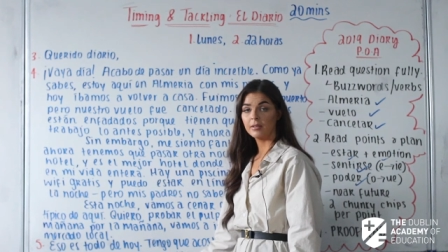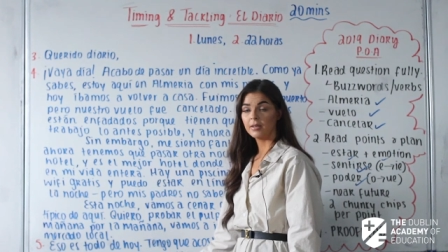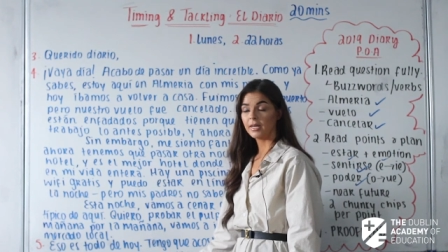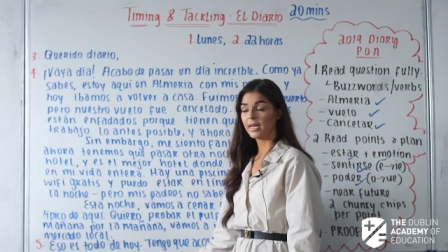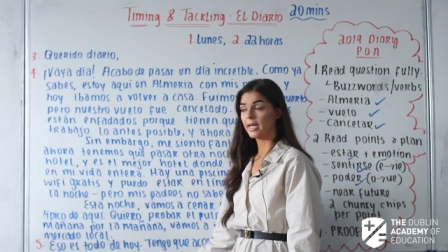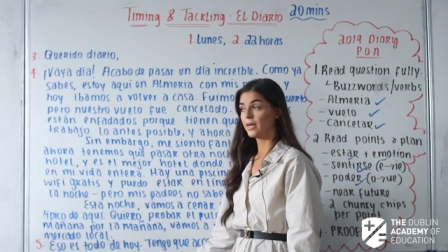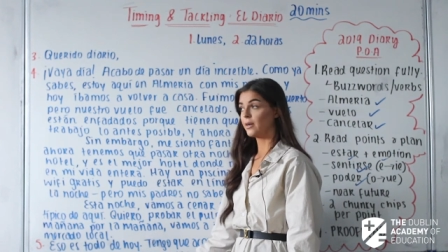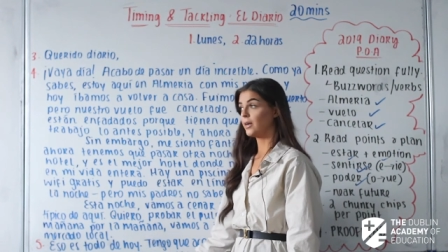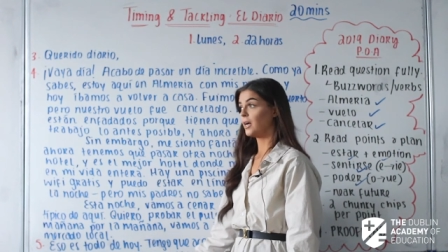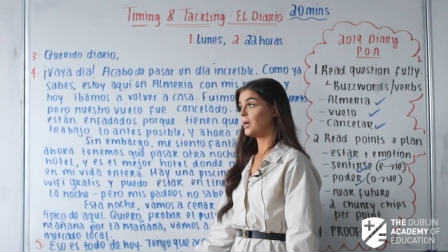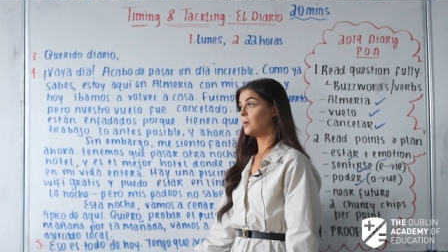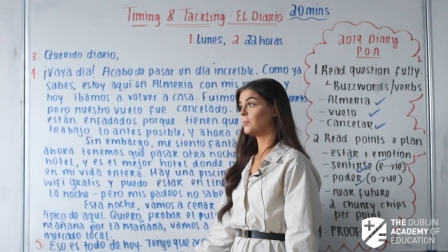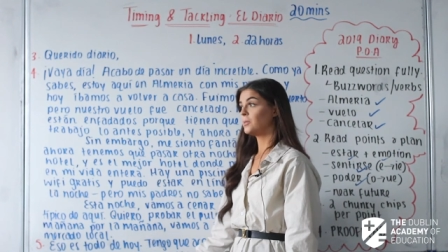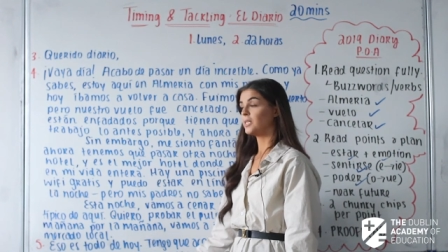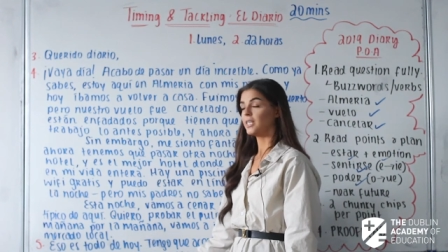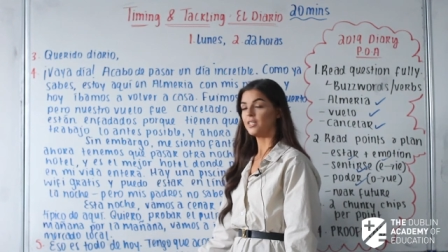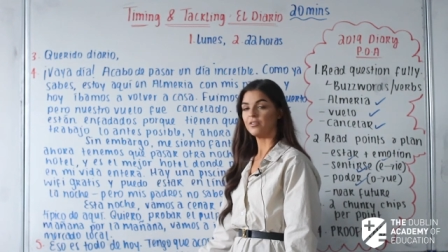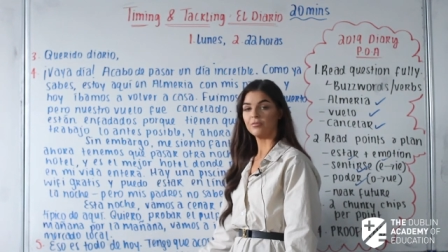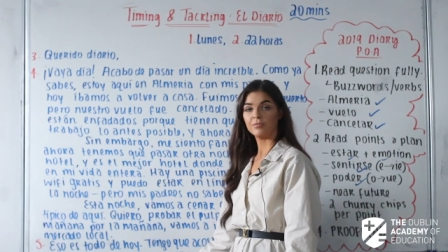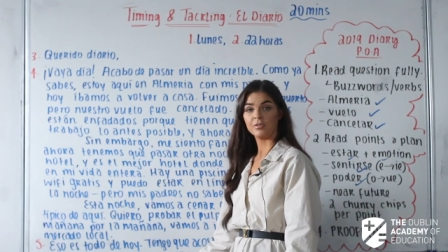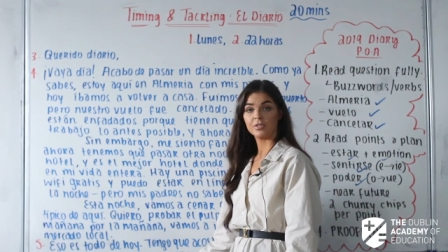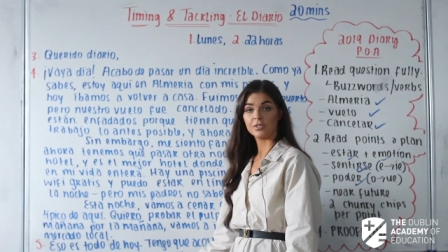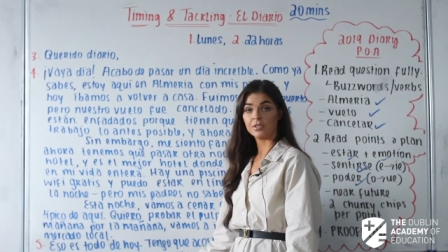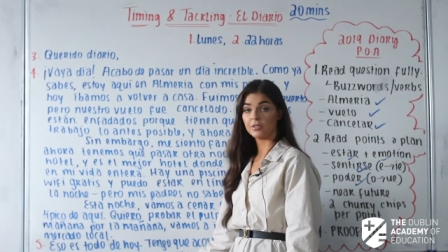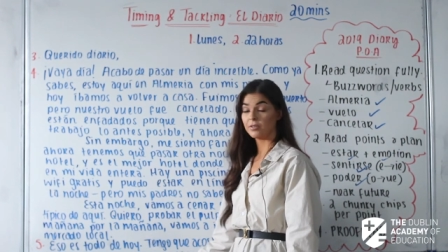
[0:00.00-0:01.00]
Okay, I hope to hear
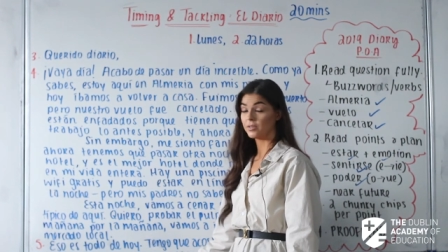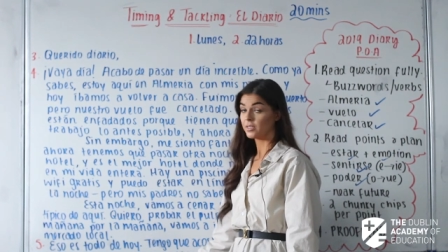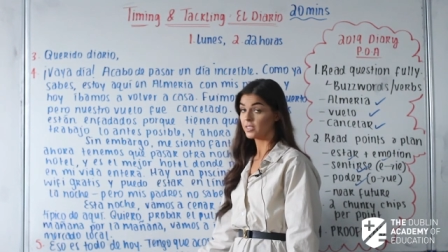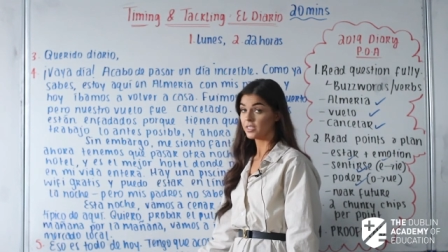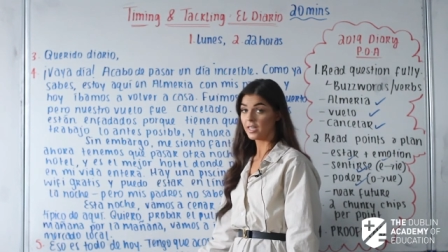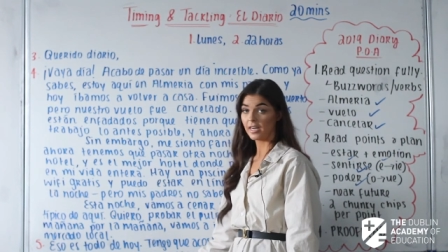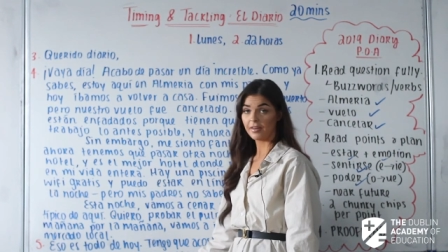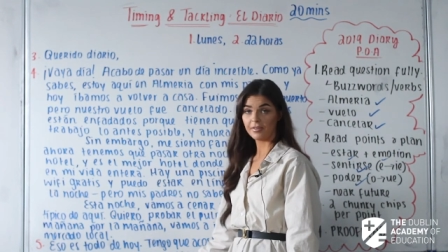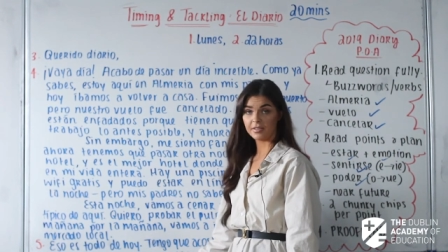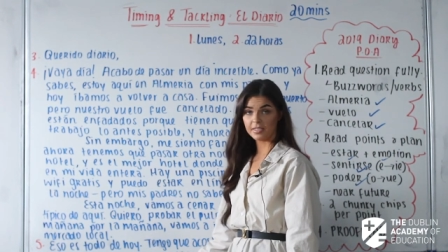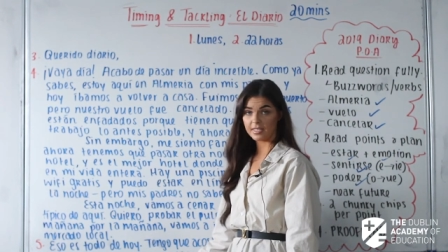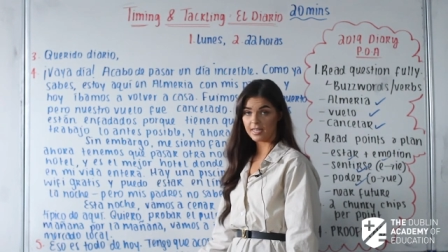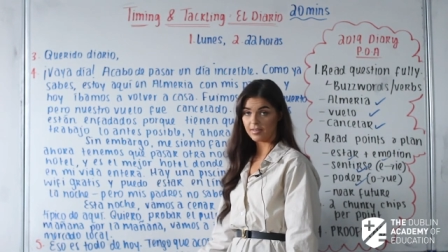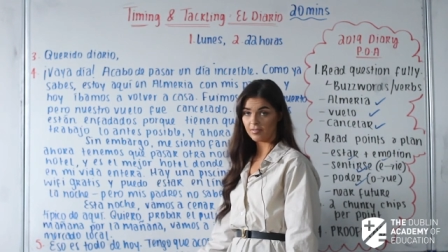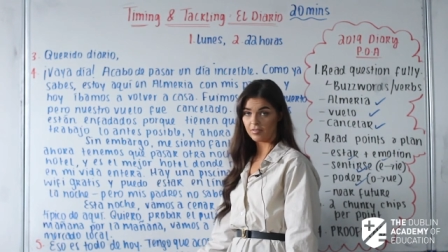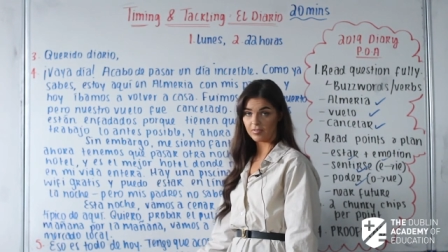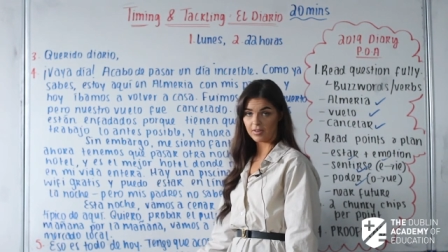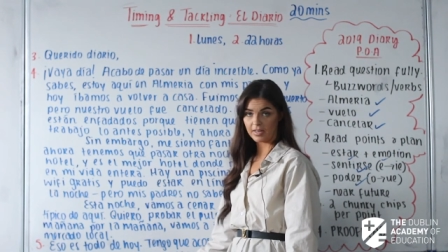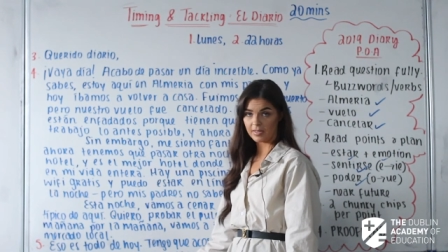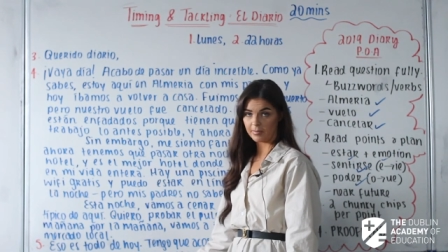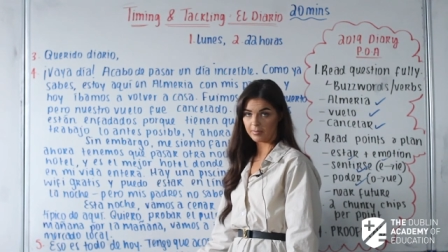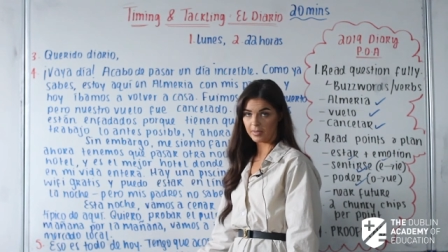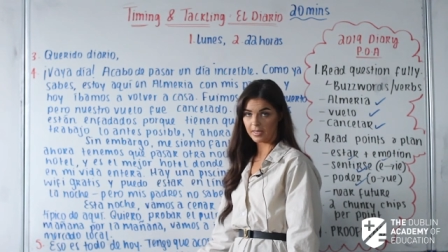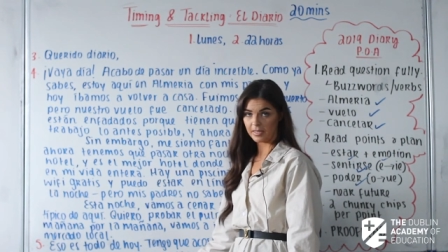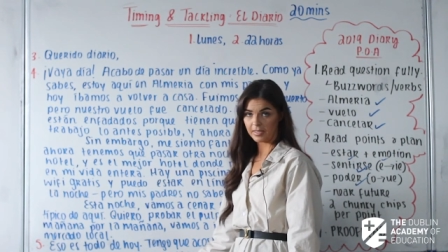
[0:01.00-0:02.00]
from you soon. The diary is never
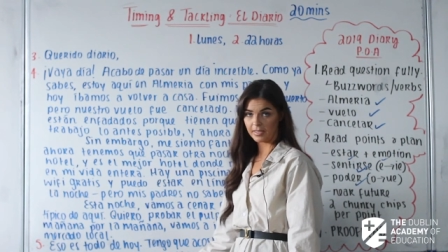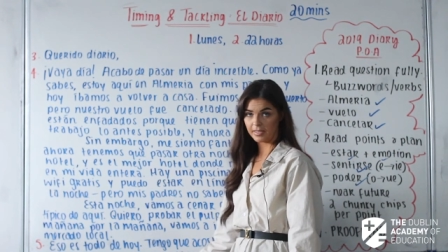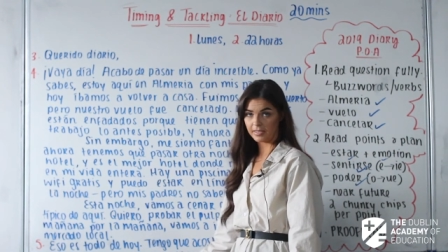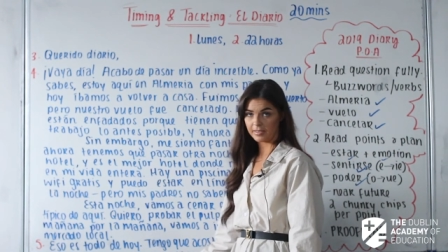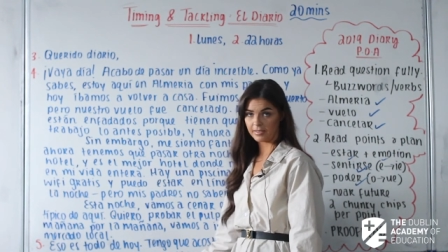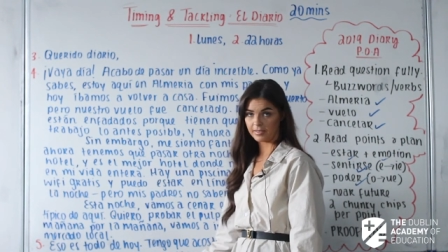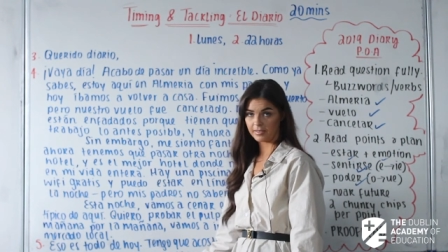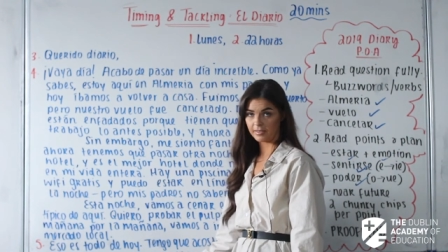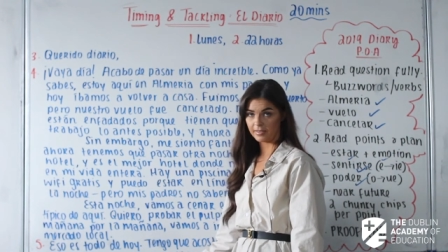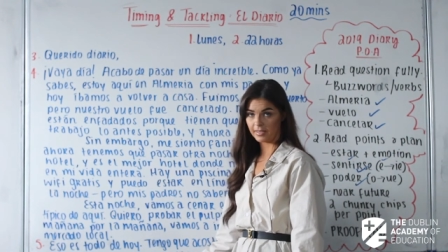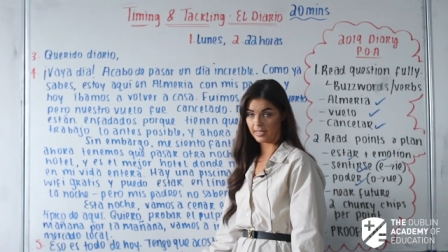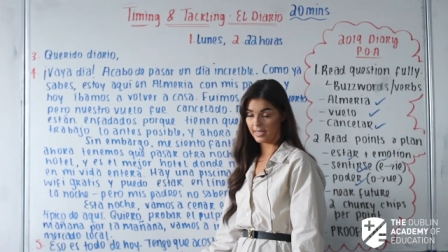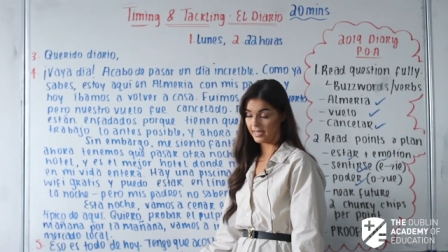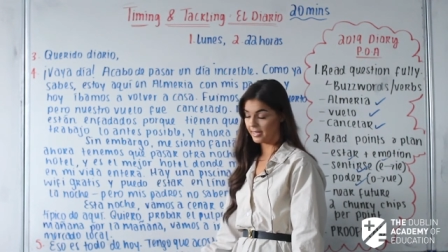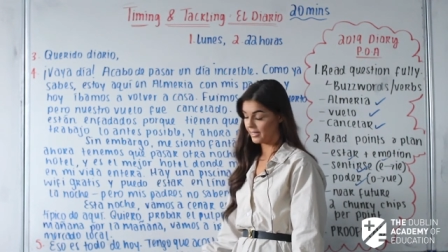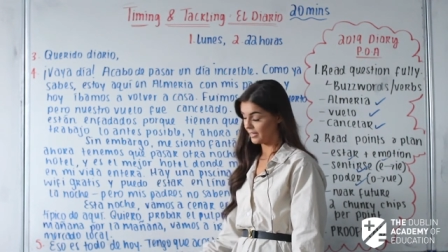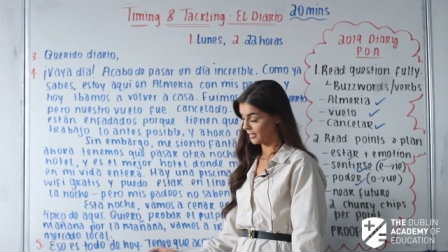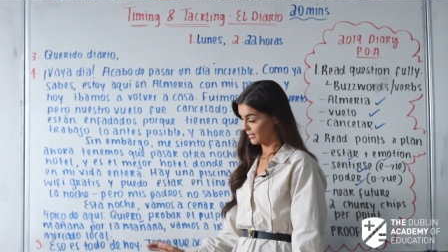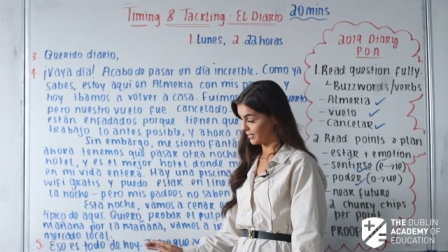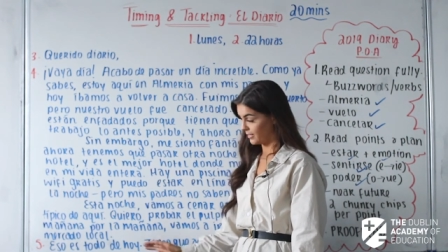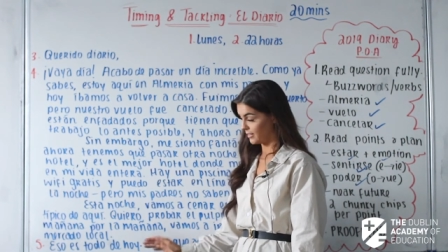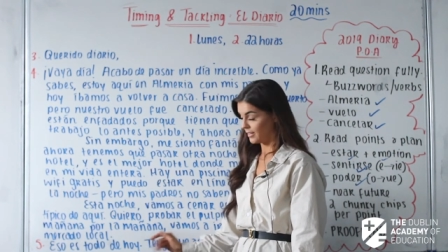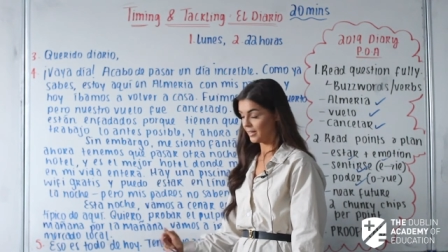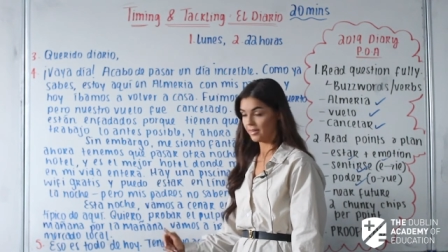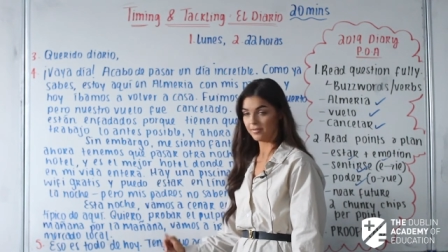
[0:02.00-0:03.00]
writing back, guys. Okay,
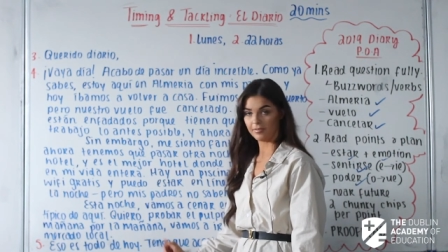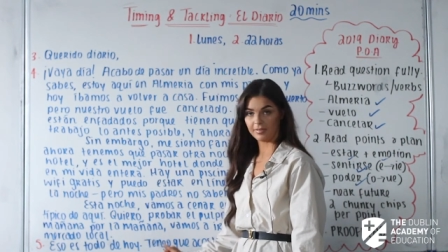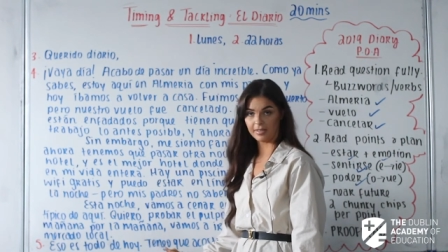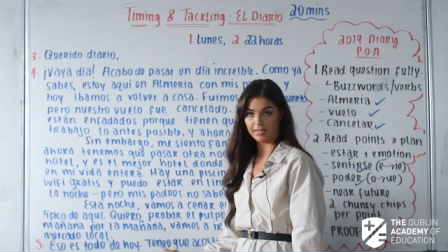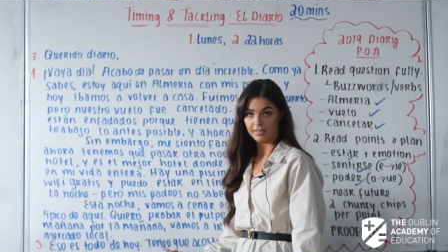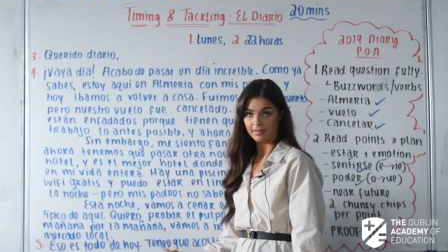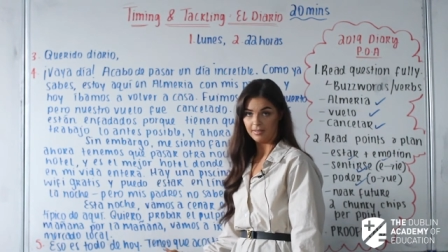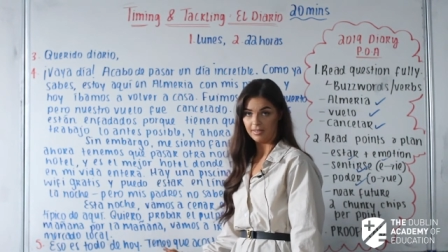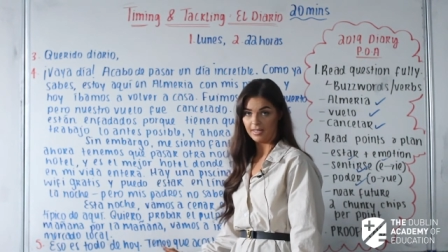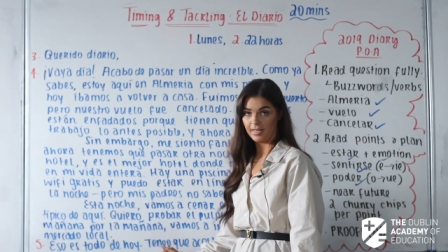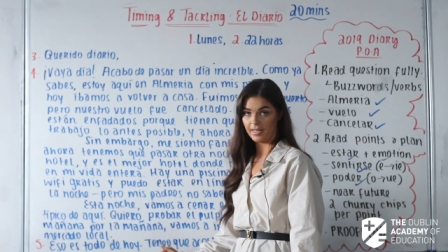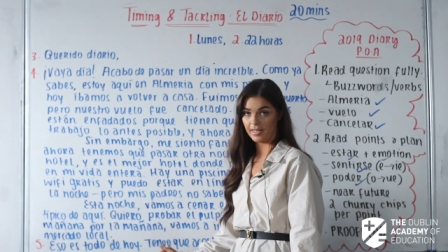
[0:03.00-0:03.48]
it's not real.